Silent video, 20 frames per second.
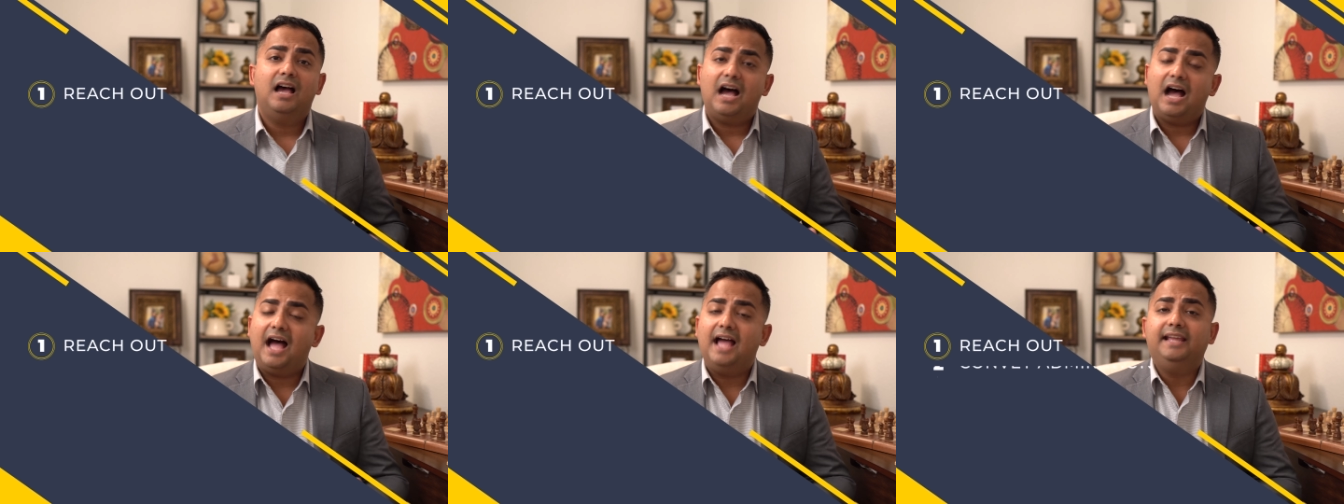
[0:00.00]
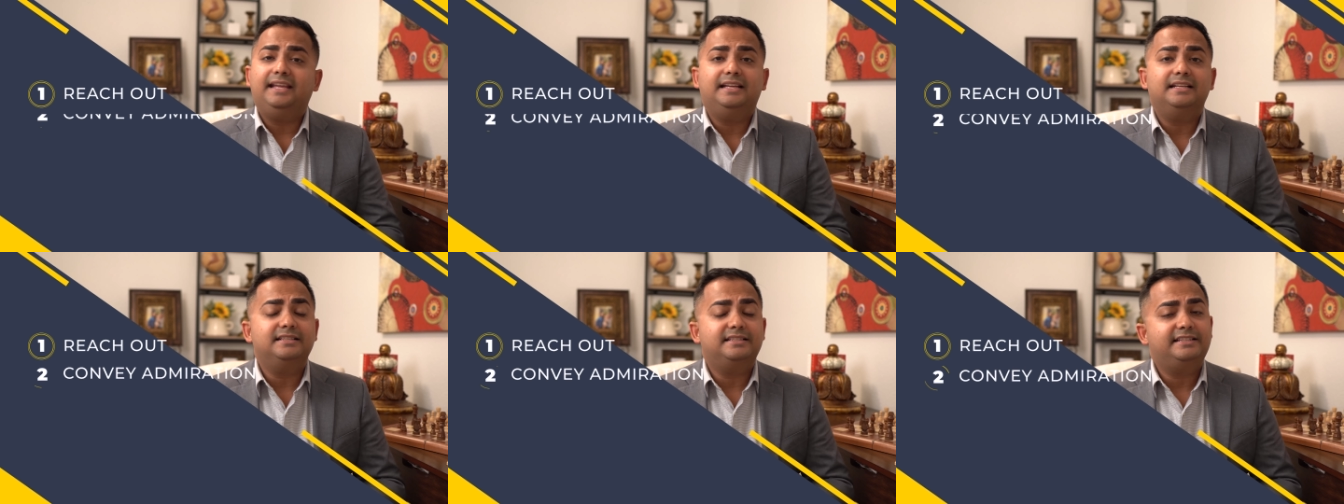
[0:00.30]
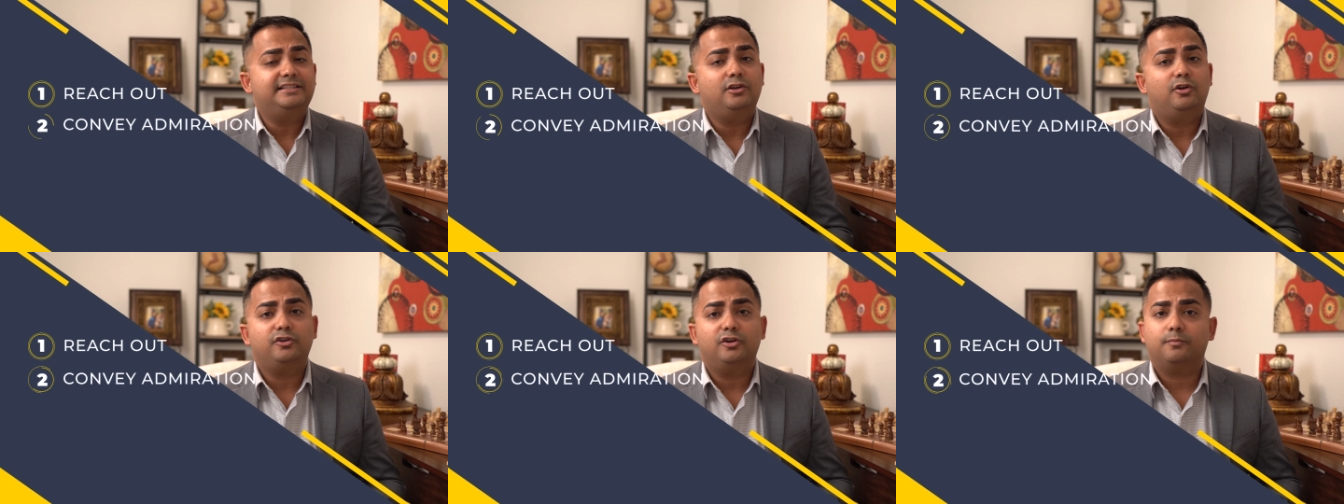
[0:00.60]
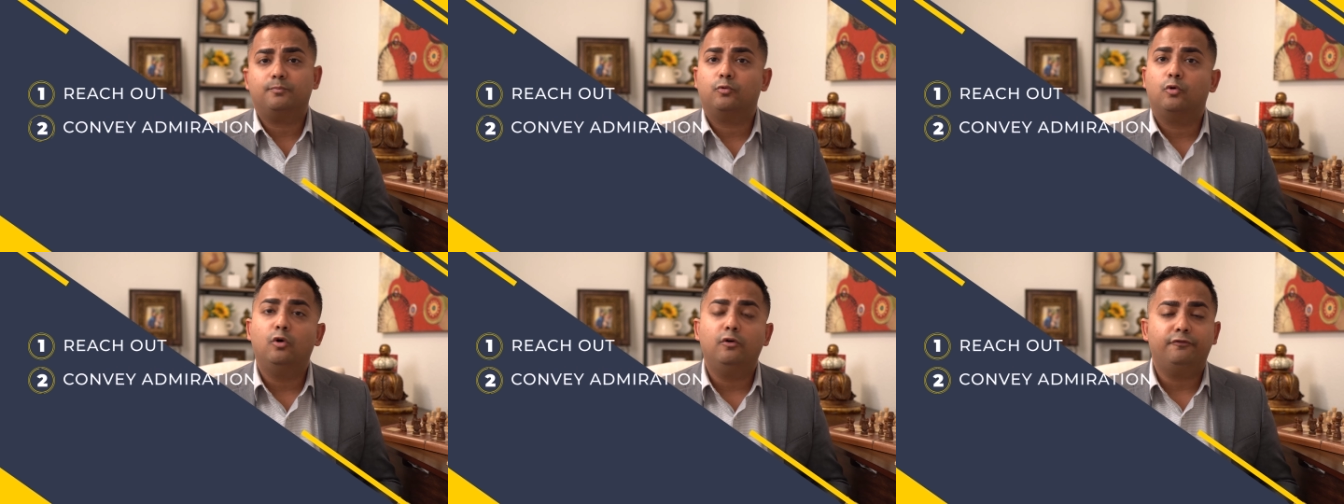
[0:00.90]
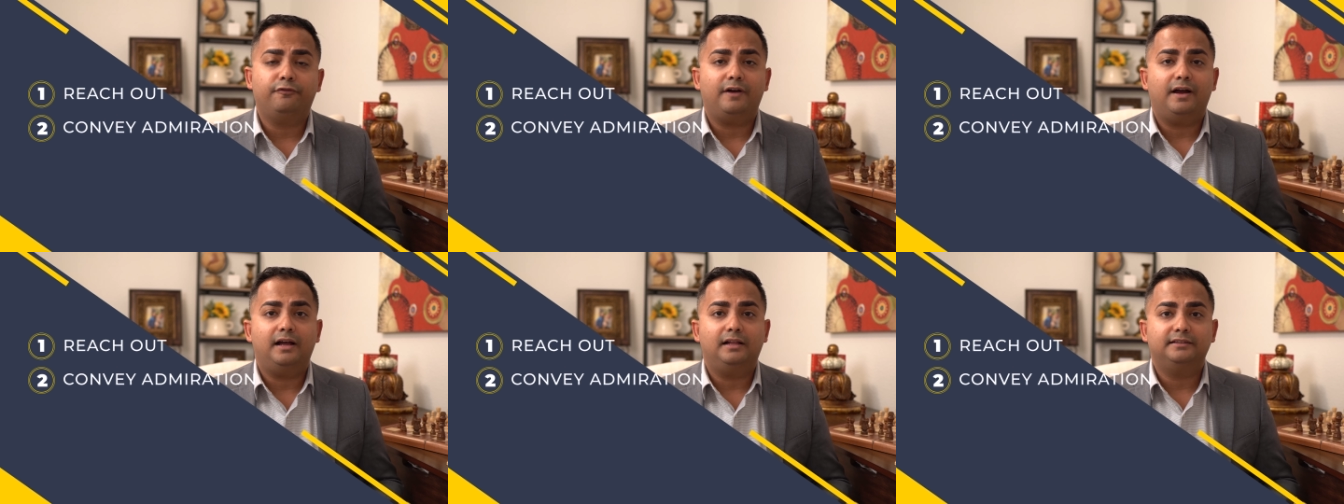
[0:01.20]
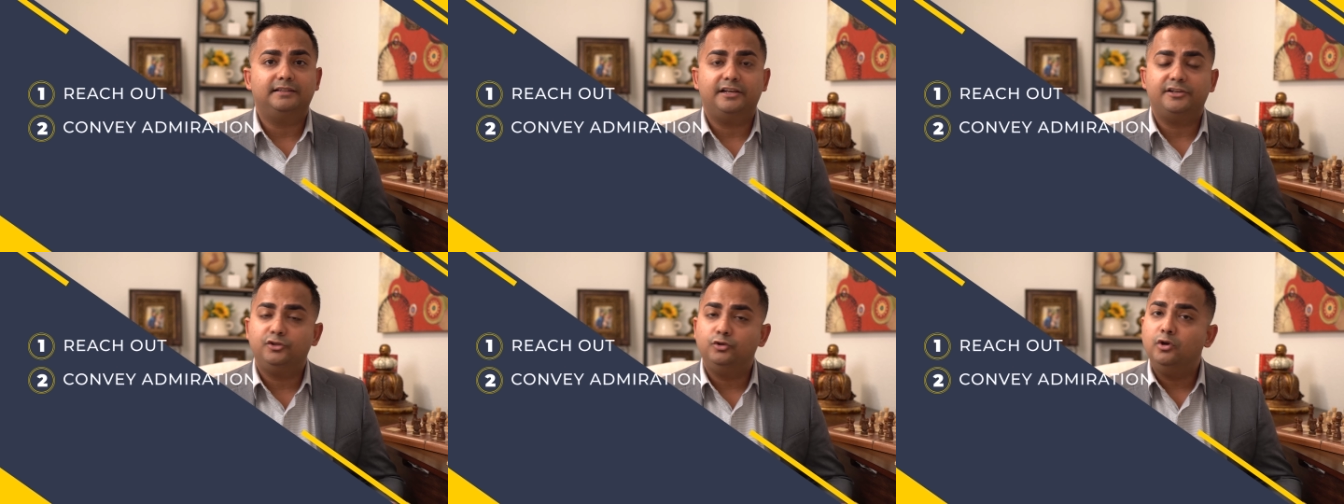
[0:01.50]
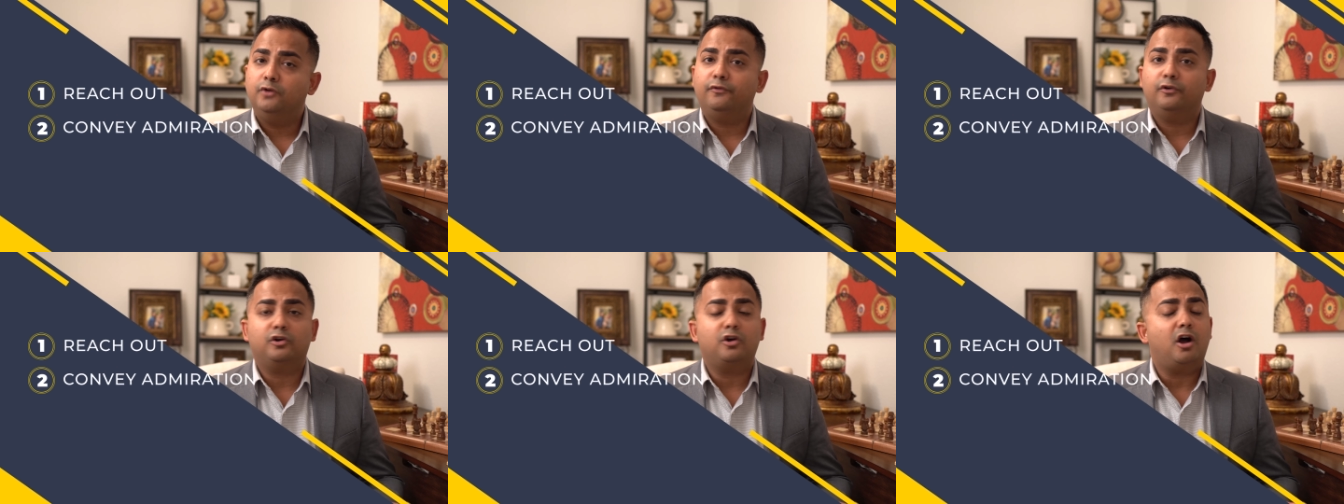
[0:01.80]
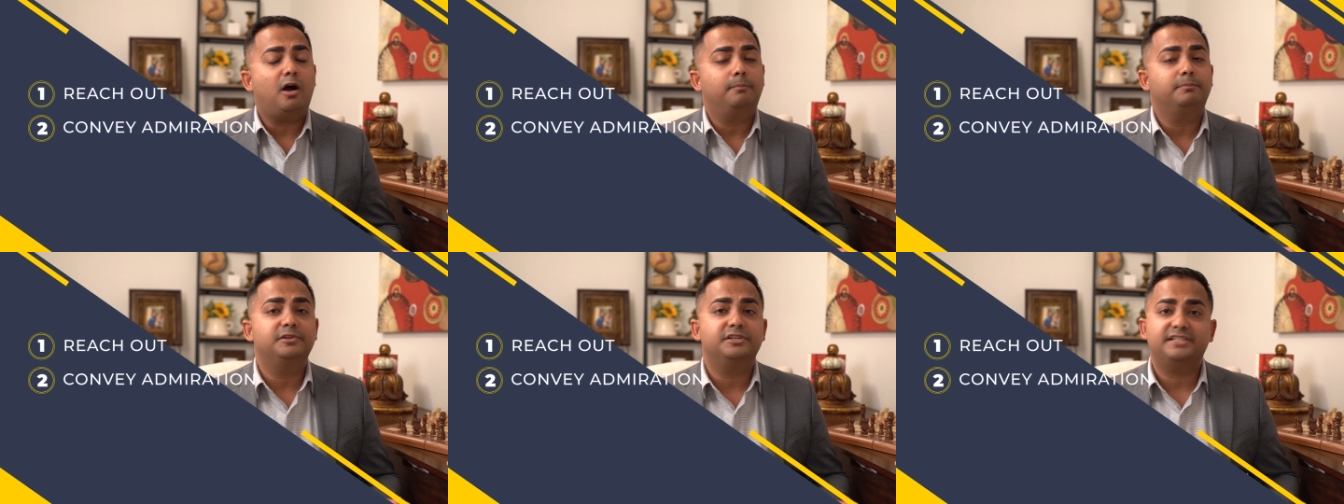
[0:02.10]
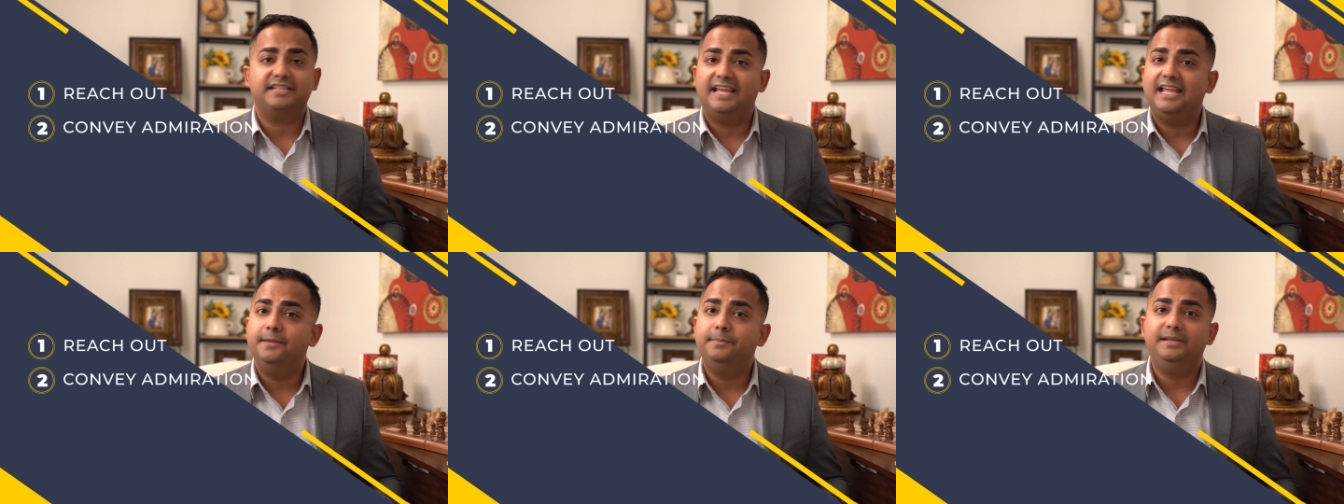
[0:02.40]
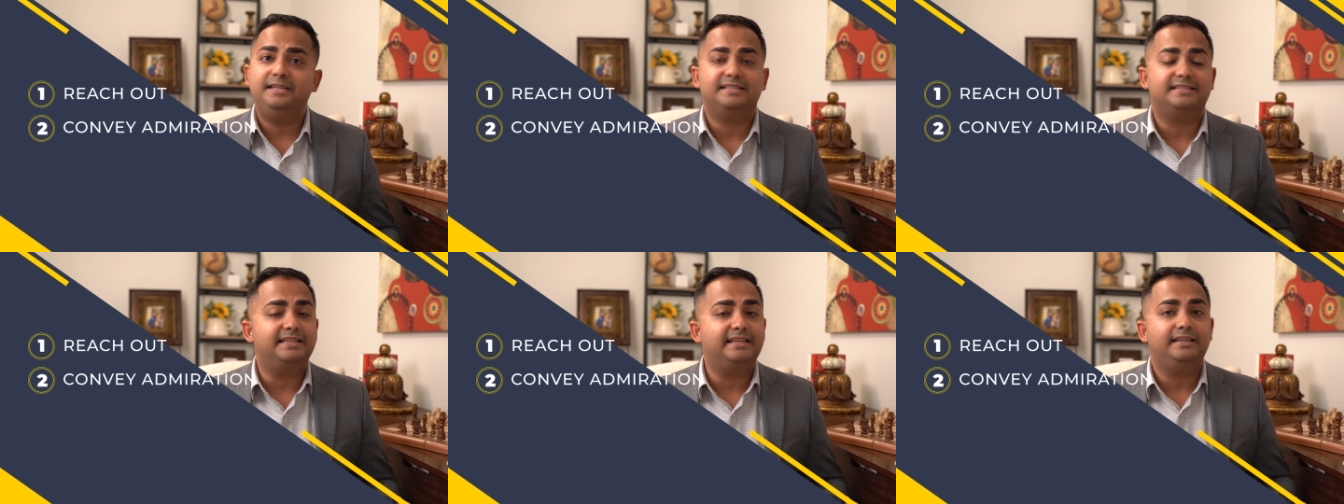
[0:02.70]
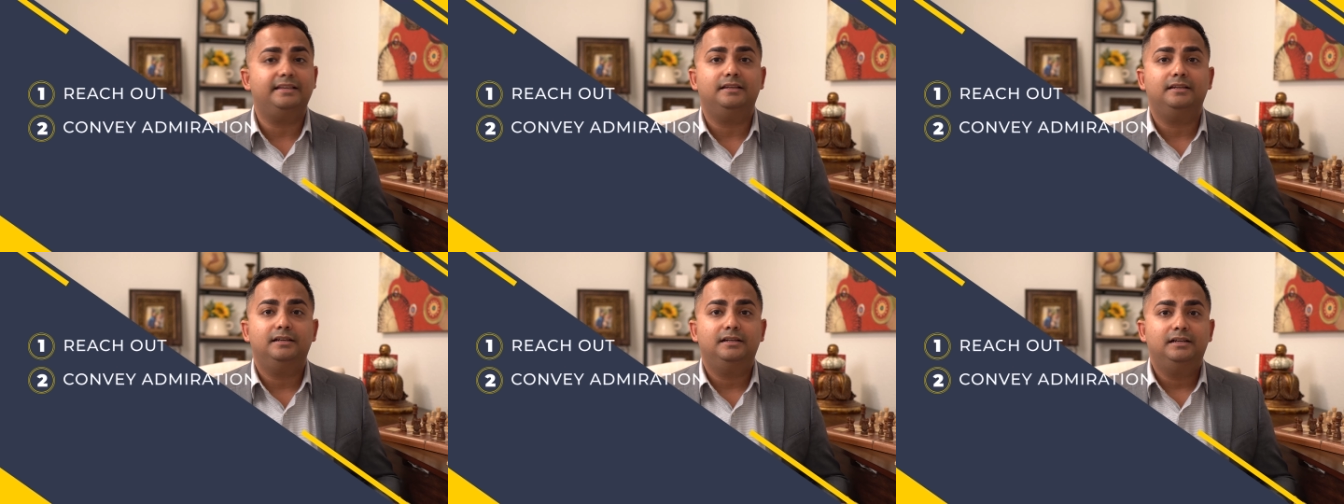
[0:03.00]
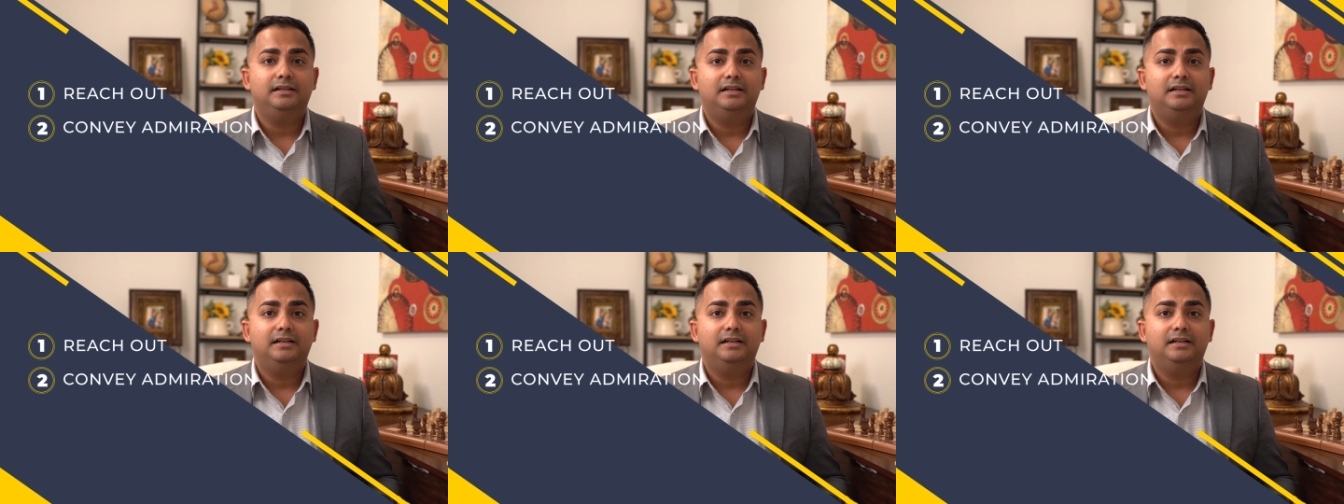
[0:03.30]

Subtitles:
I can see on your profile that you have accomplished ABC.